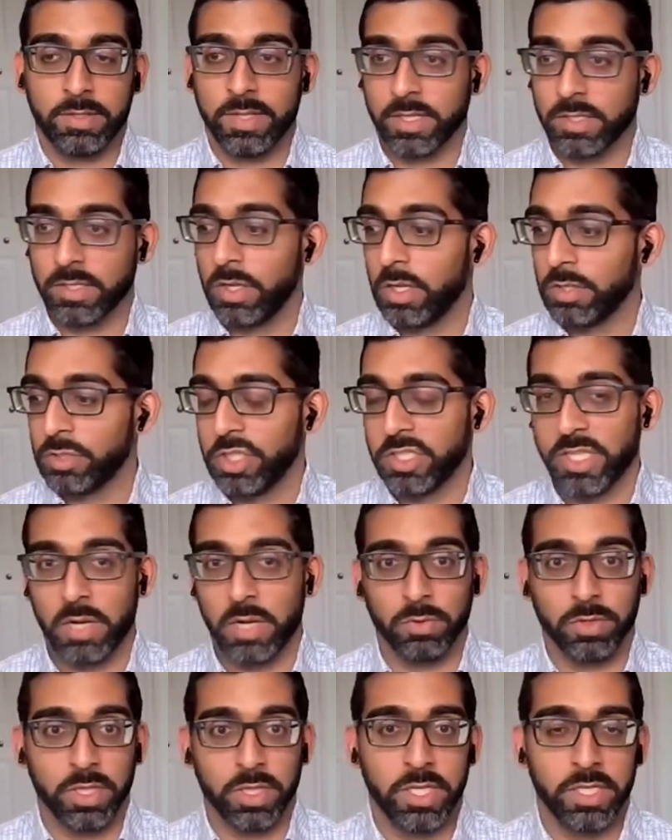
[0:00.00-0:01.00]
technologies
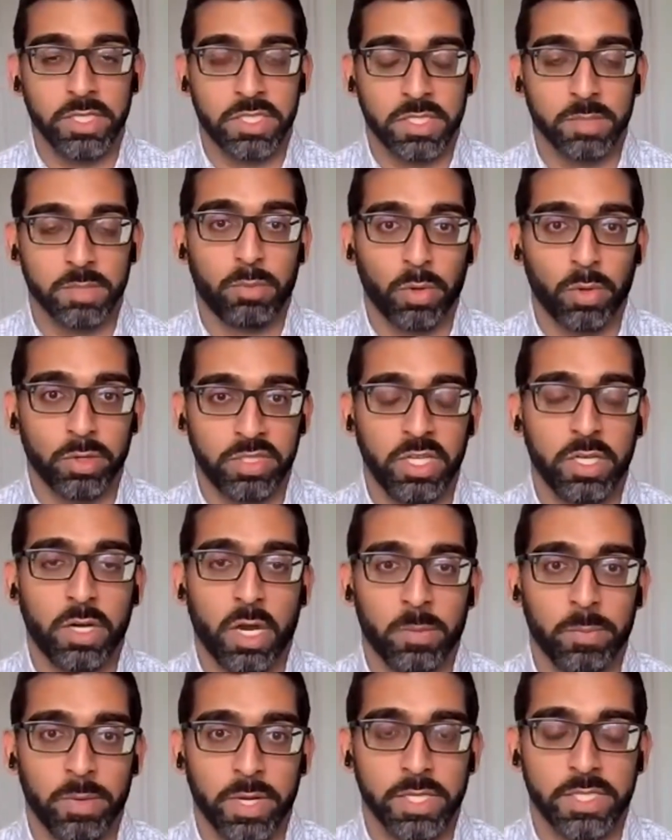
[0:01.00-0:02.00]
that really support
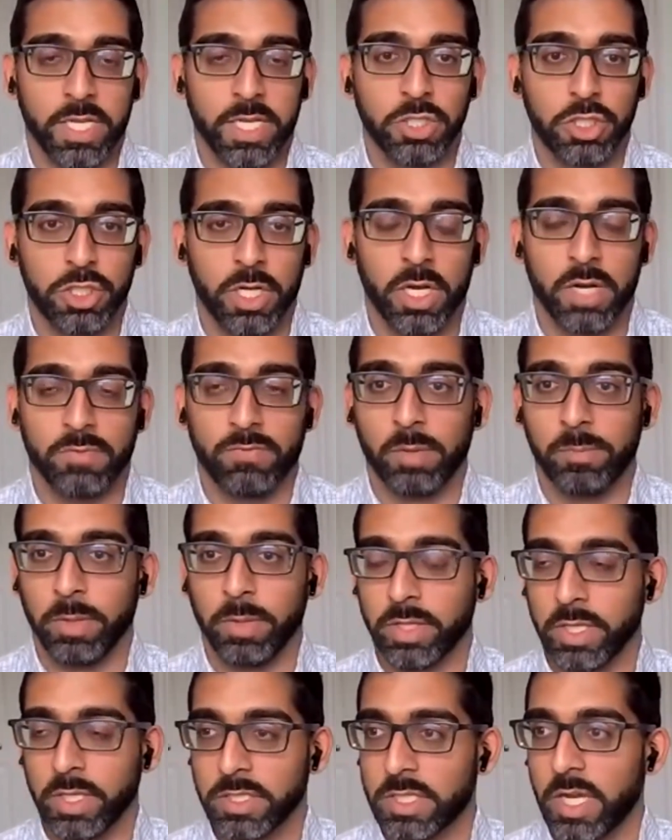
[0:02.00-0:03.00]
decarbonization of our
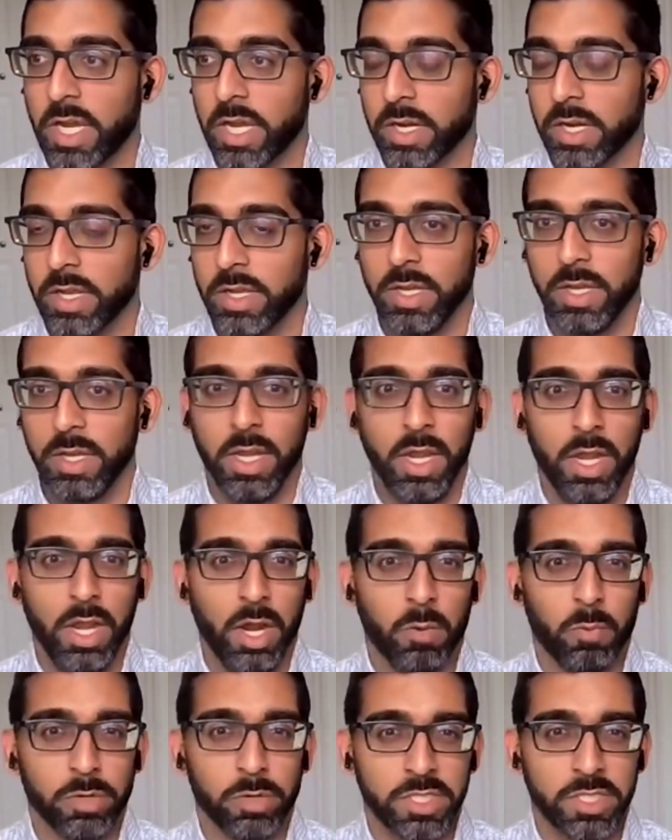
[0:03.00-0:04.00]
building stock.
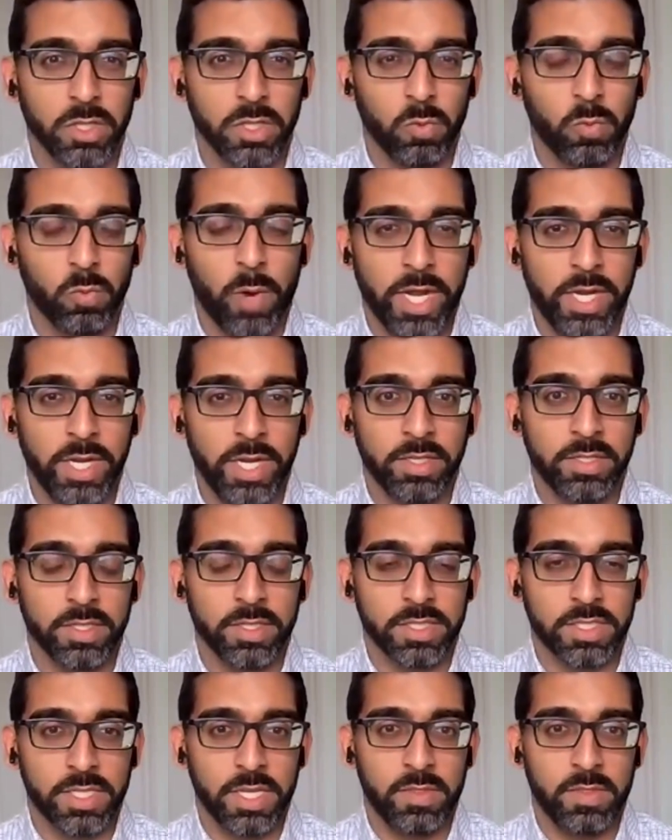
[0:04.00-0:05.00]
We're still waiting
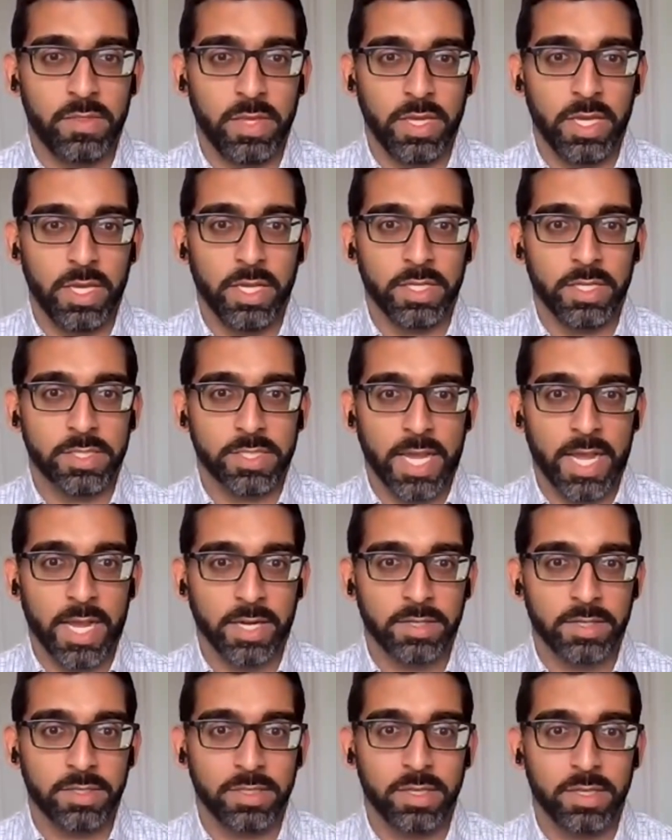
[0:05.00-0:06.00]
to see the
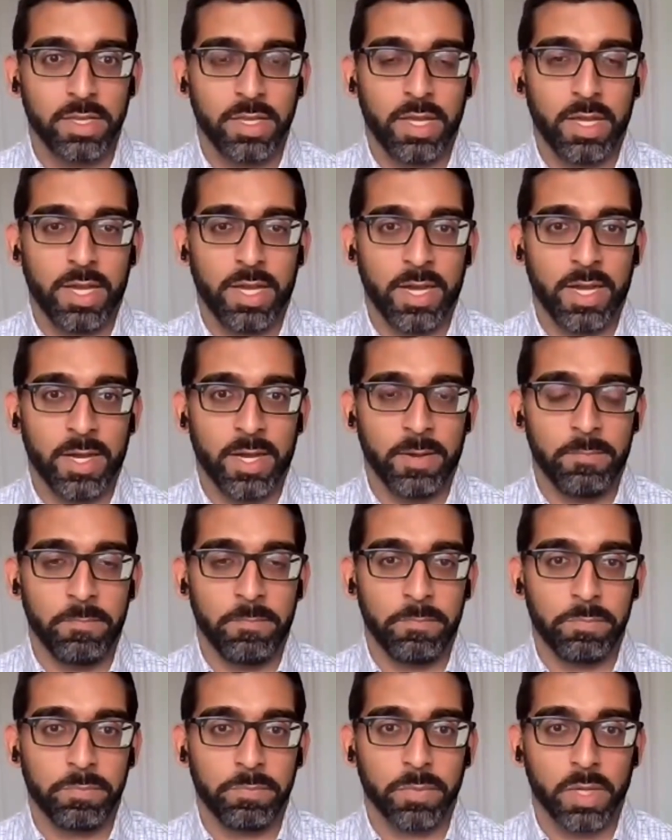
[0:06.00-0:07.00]
exact
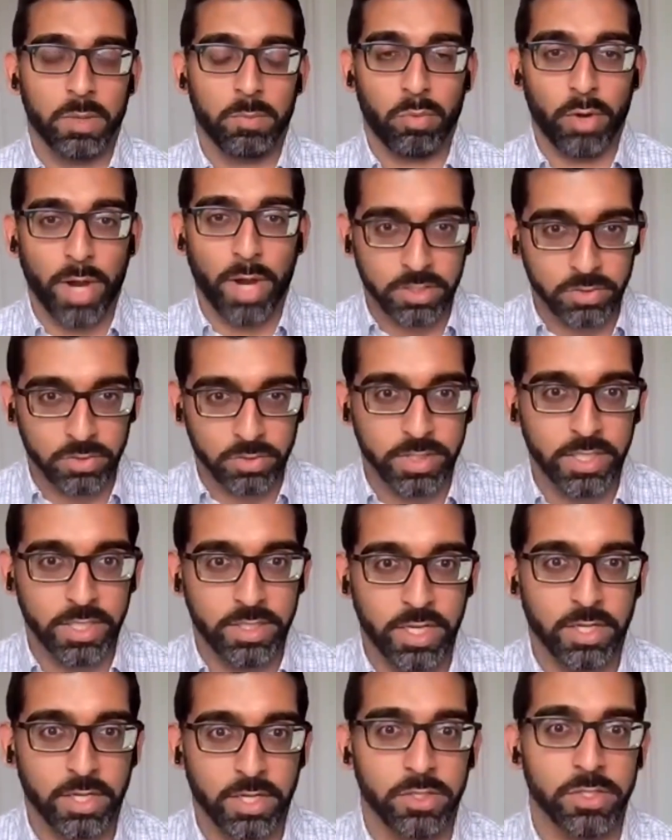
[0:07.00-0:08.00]
practical
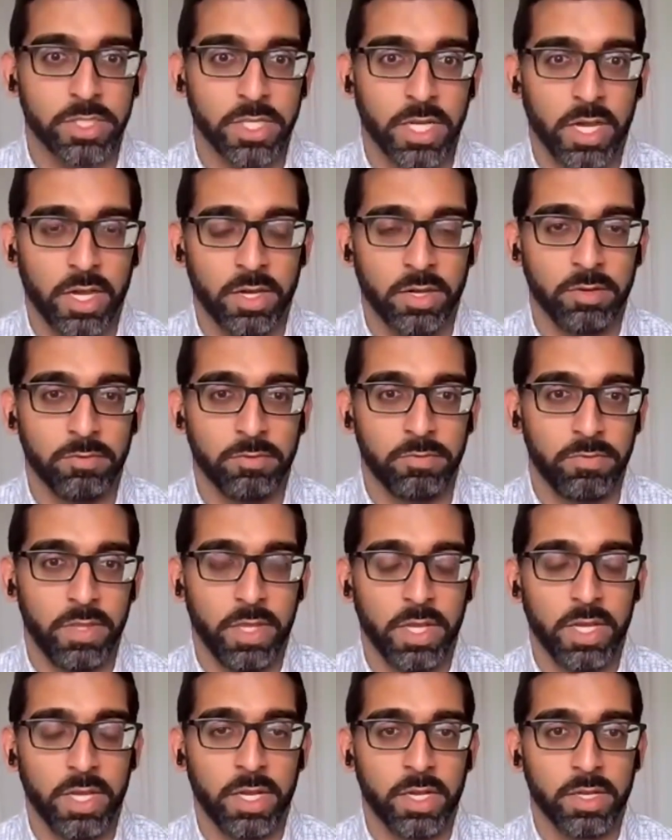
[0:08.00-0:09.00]
details of
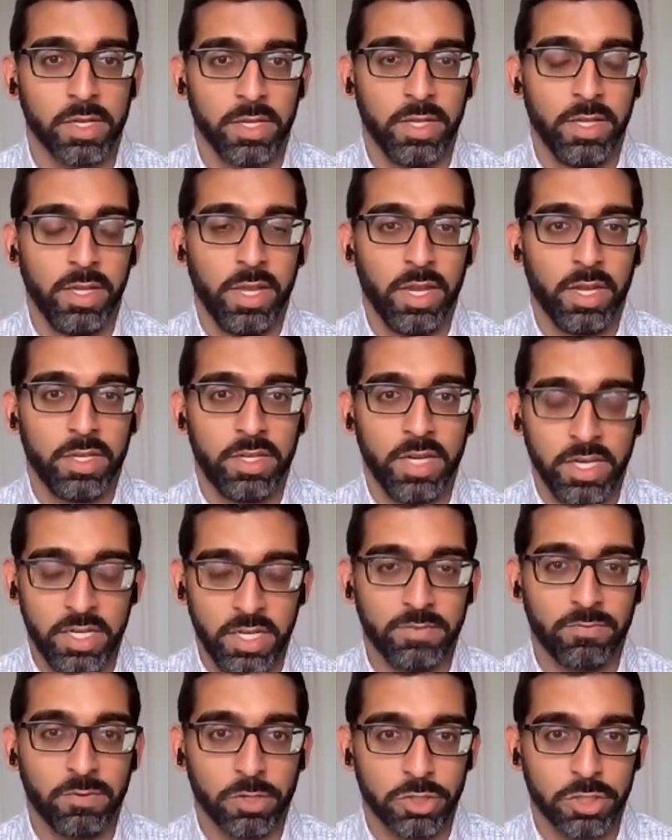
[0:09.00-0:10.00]
the
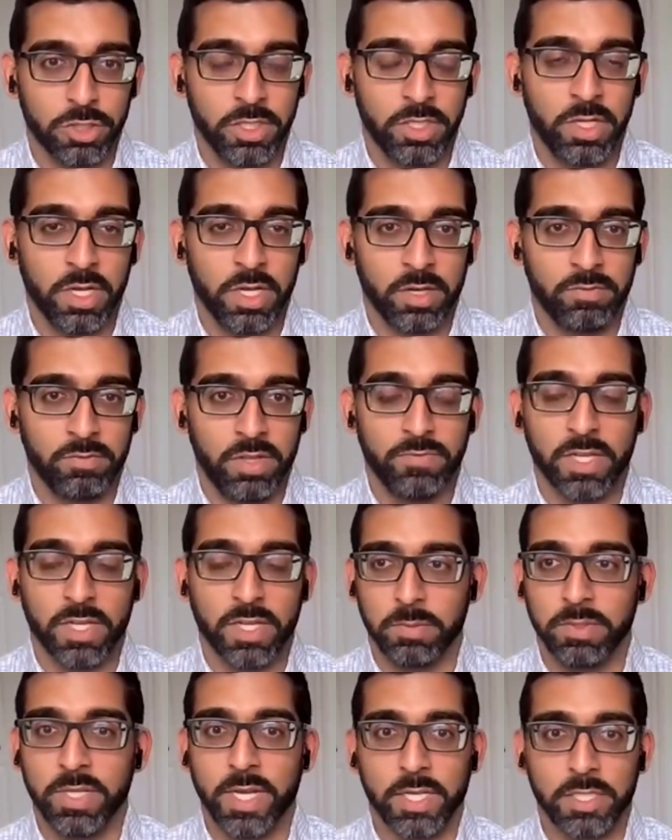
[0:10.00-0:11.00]
Canadian version of the
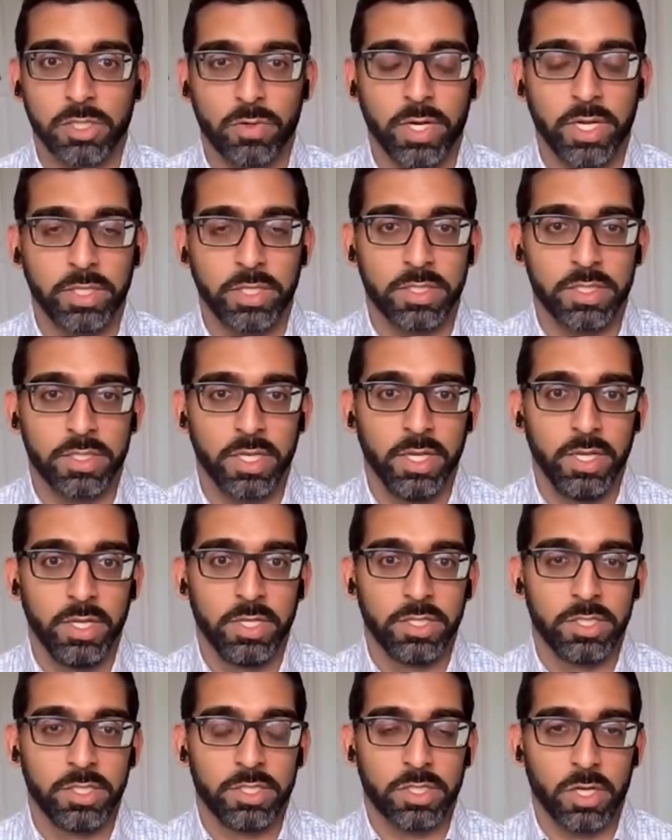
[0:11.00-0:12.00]
investment tax credits.
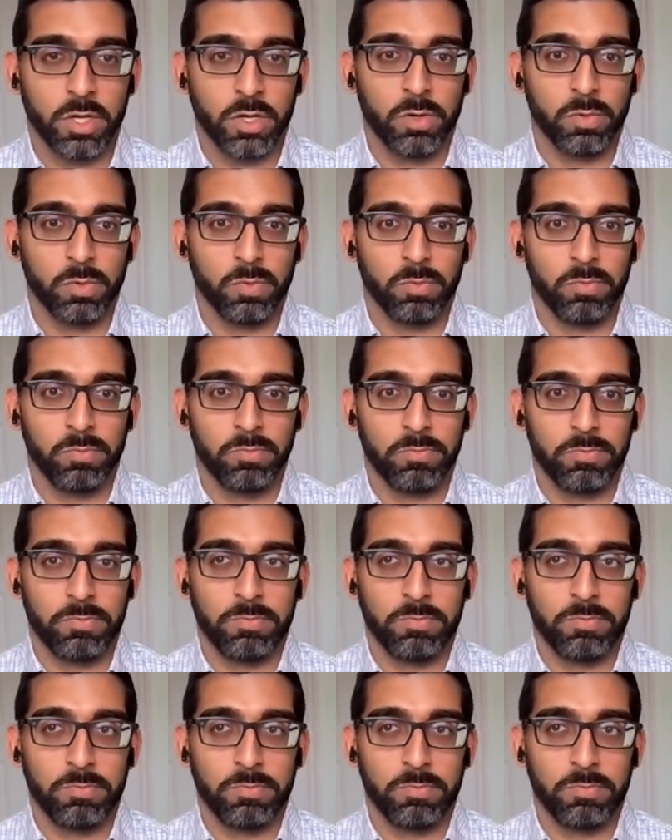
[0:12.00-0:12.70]
So